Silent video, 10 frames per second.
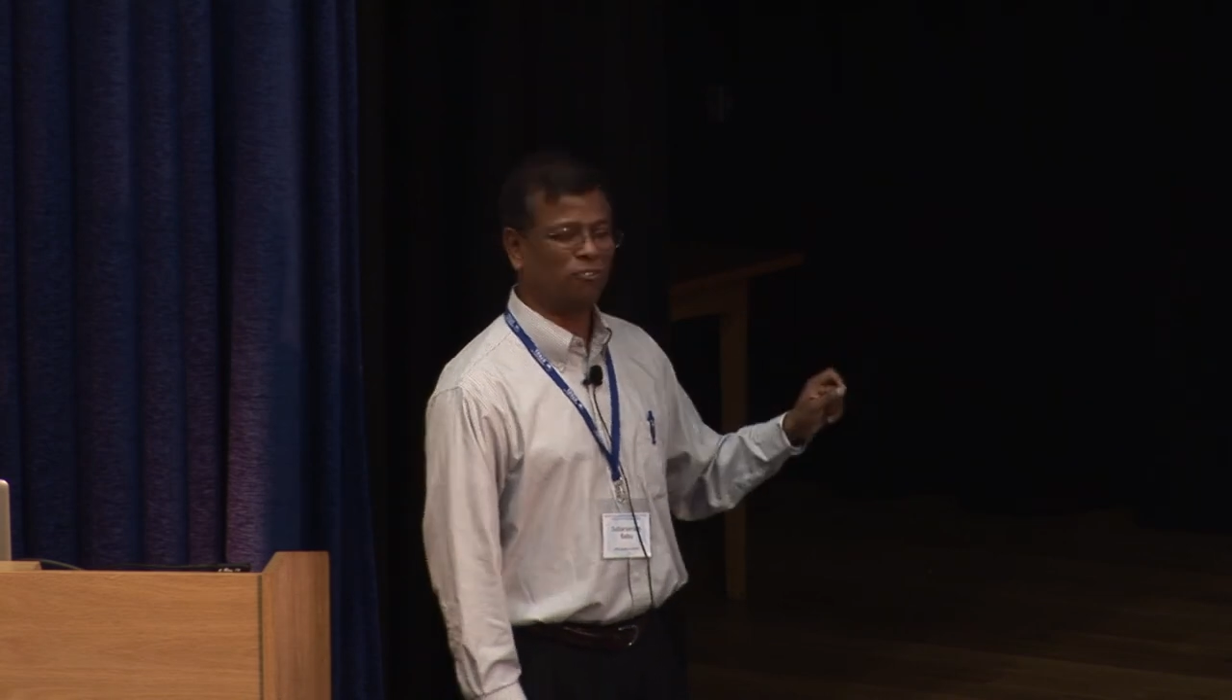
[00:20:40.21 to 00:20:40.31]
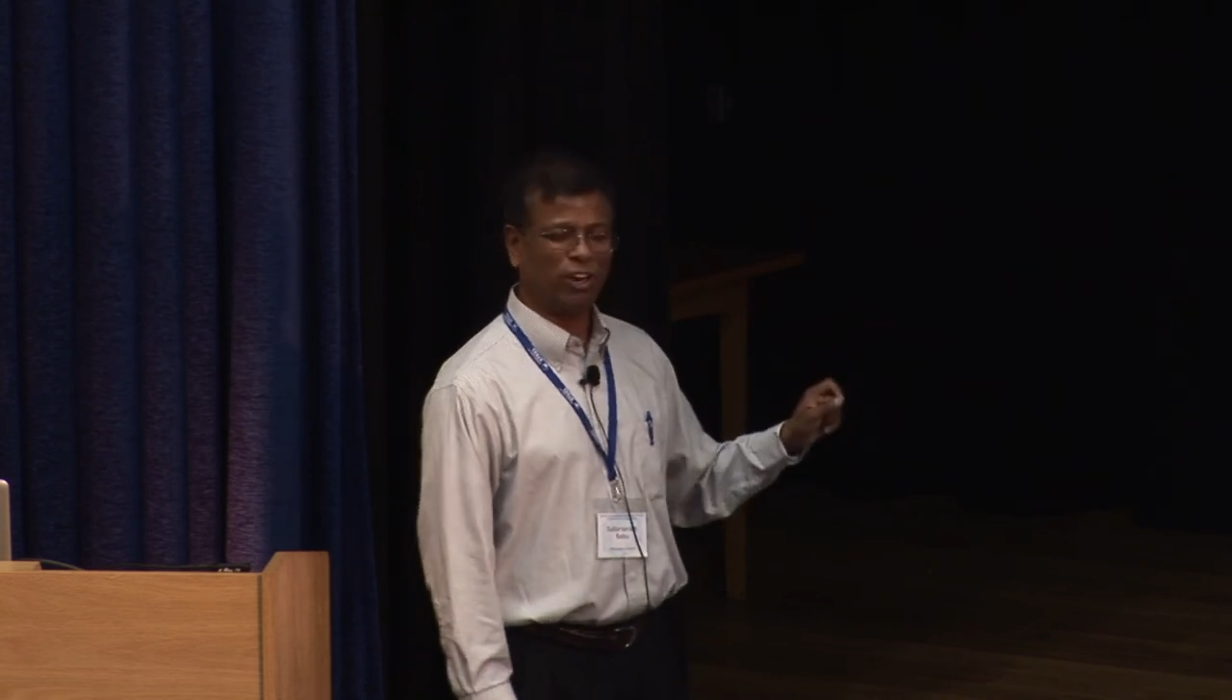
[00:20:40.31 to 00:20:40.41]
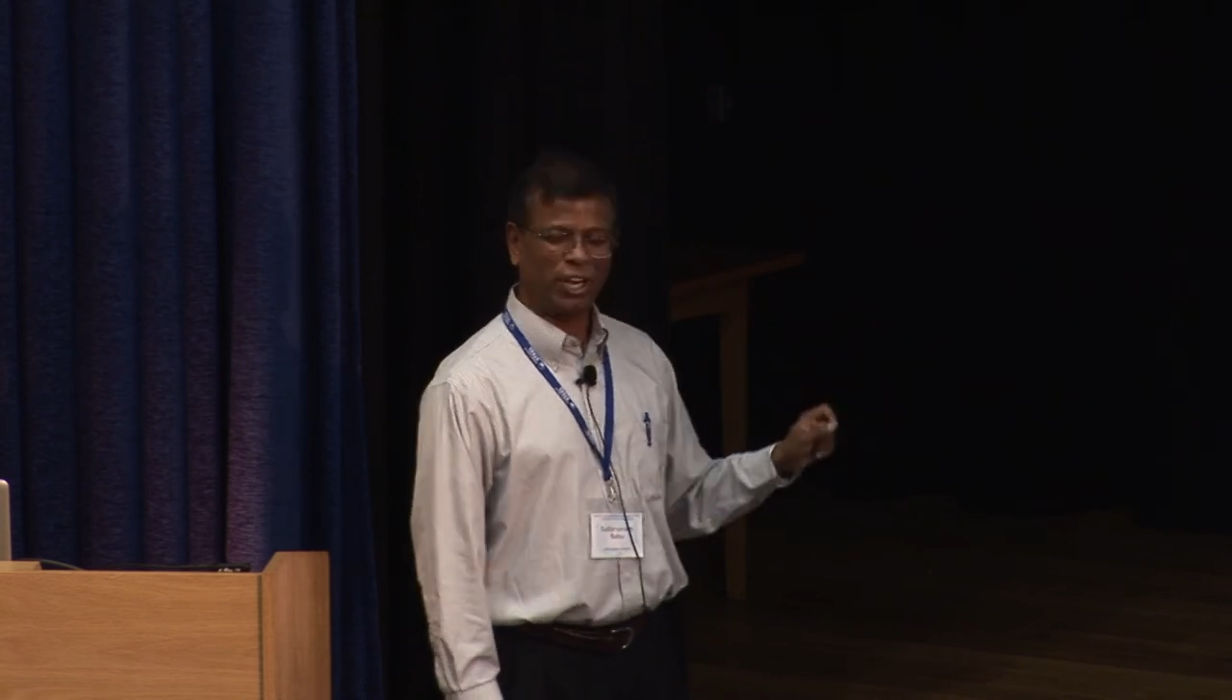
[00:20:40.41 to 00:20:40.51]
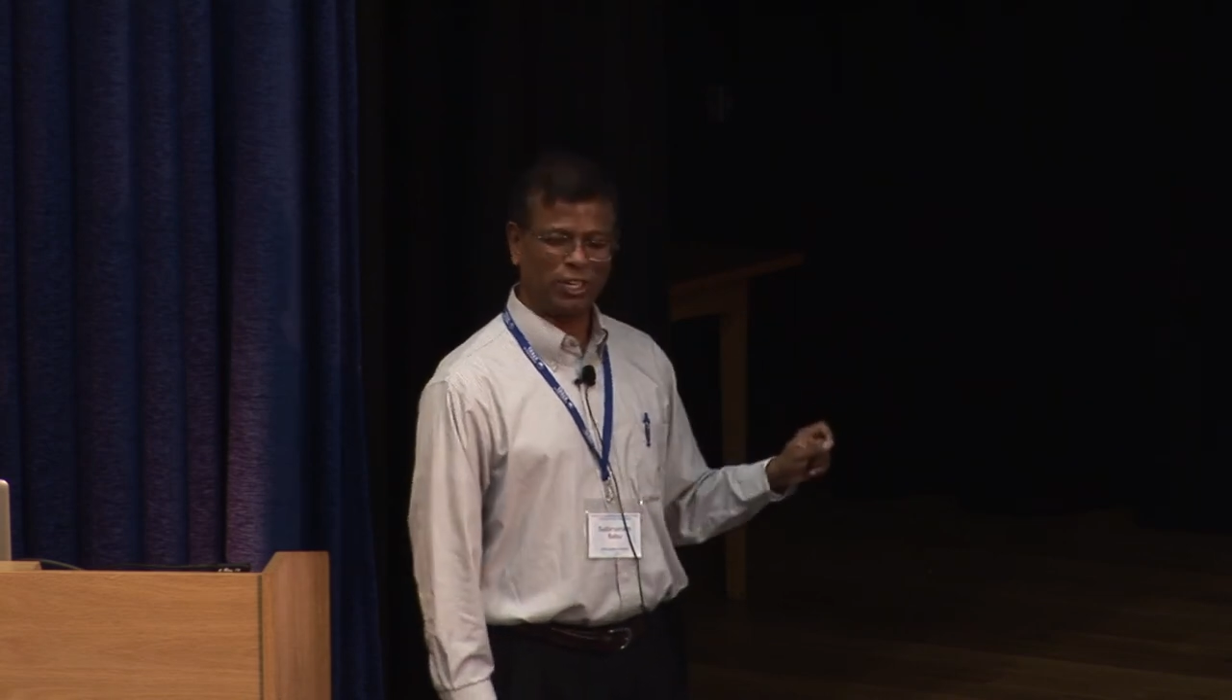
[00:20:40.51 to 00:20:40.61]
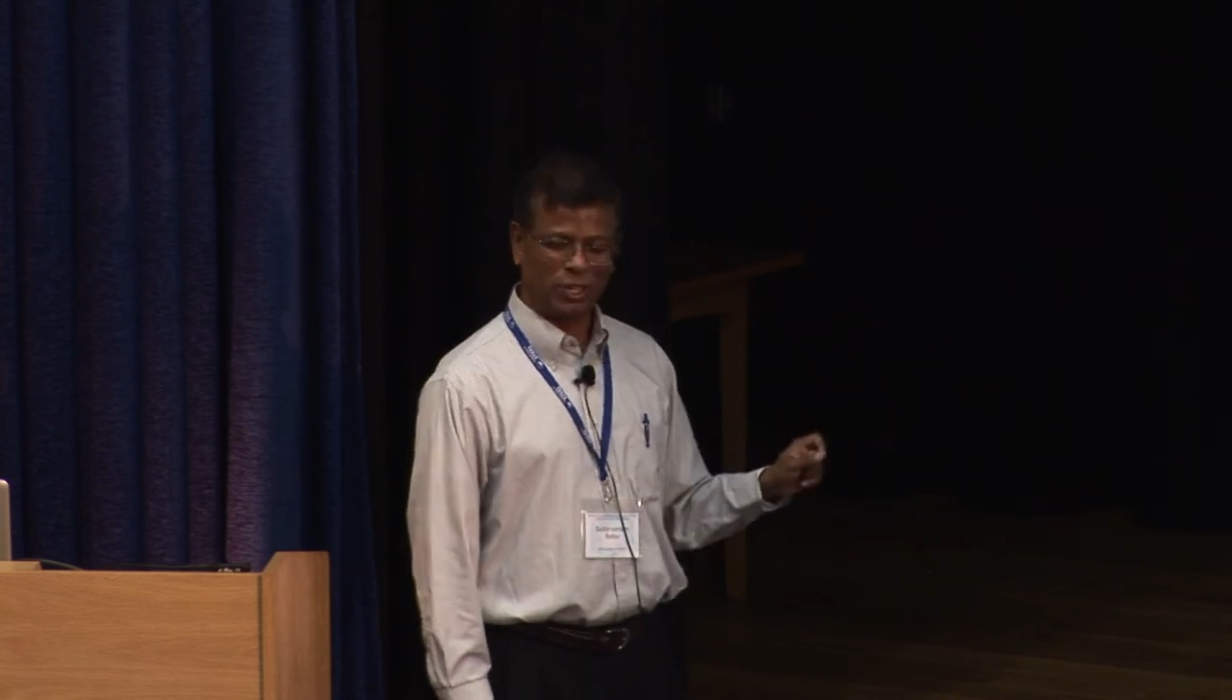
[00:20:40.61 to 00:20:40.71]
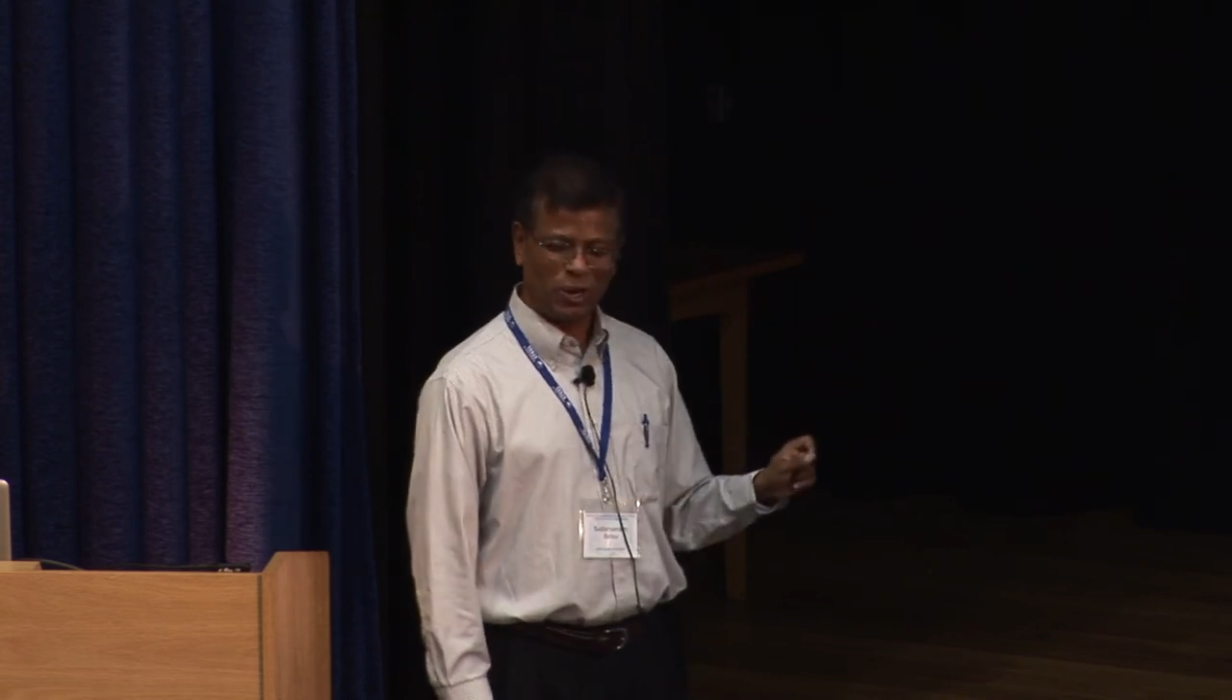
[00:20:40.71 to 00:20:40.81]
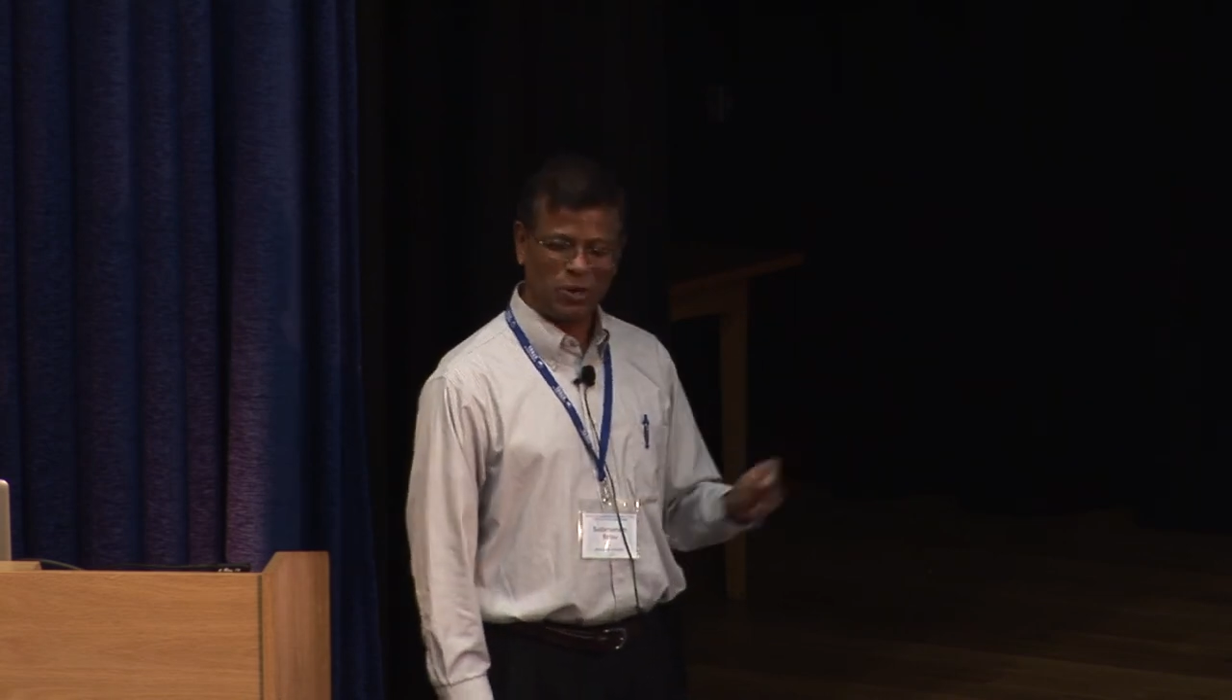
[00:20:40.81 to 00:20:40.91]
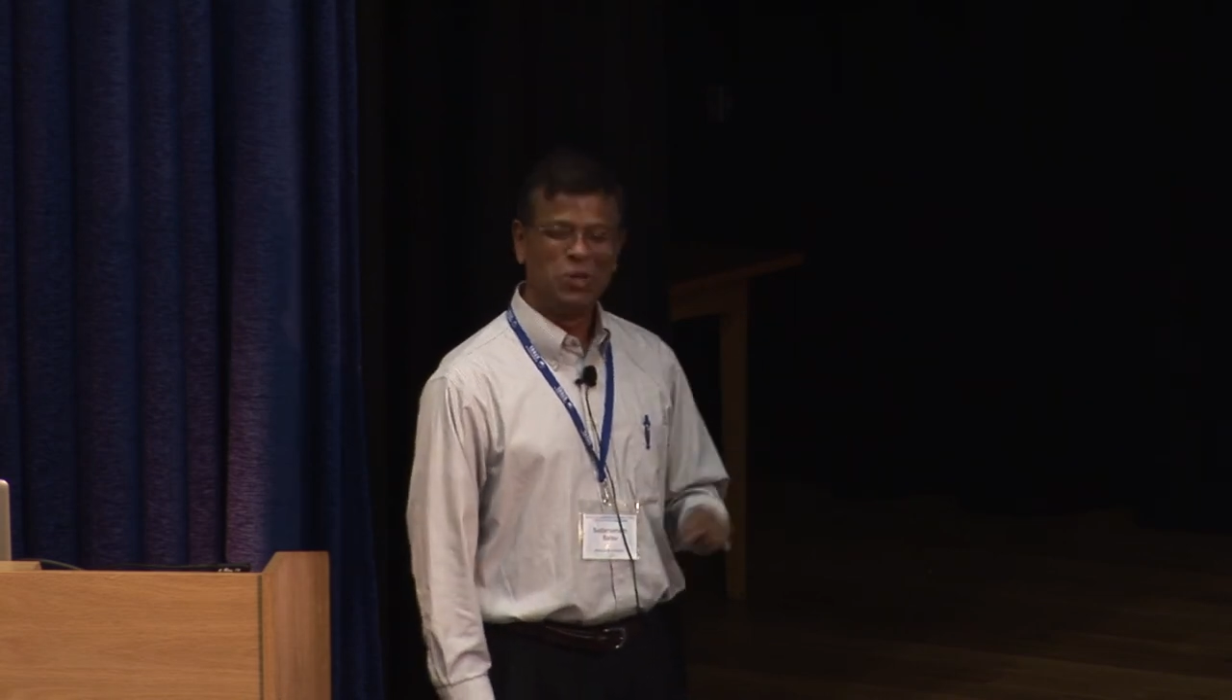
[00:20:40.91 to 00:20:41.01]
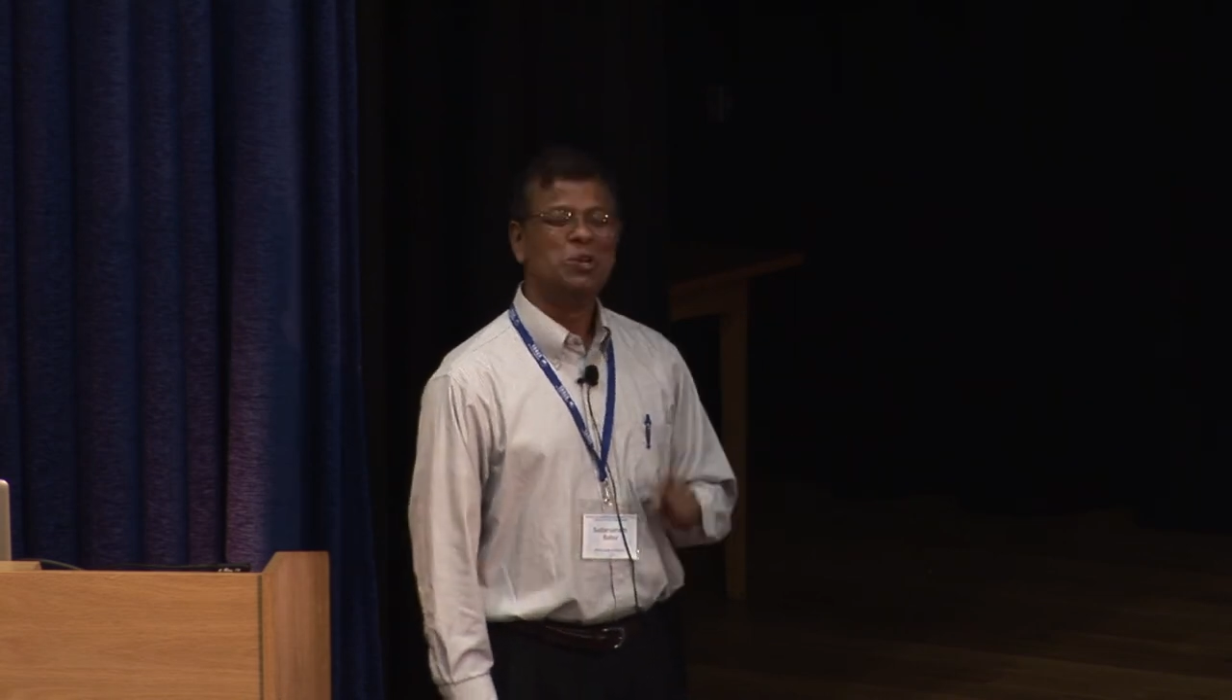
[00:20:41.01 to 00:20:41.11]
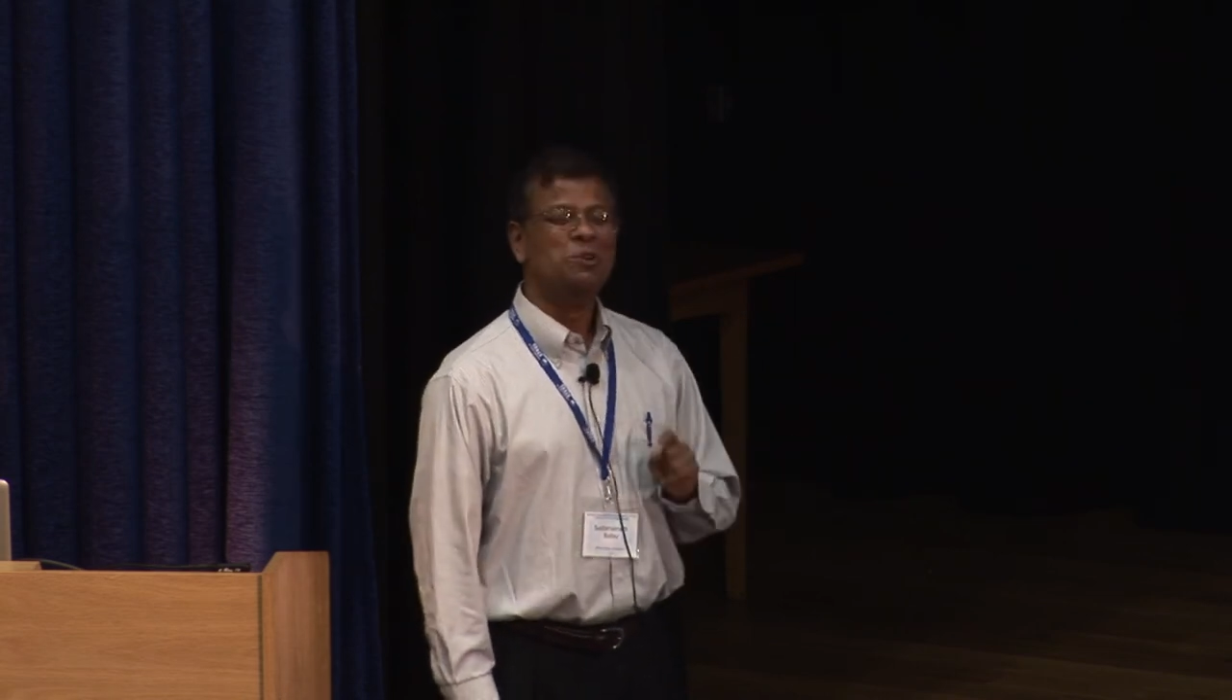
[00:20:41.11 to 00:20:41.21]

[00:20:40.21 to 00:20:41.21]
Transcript: affected zone,